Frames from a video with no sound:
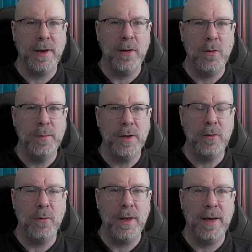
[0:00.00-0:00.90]
I hope that you
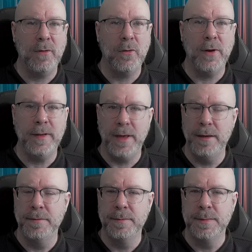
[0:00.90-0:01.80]
will have a great day
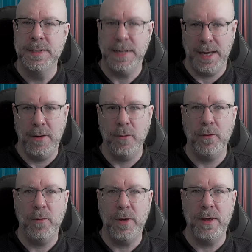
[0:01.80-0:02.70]
and
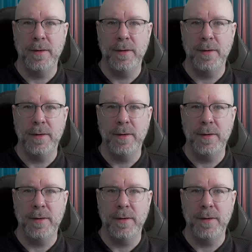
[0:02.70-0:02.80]
awesome week.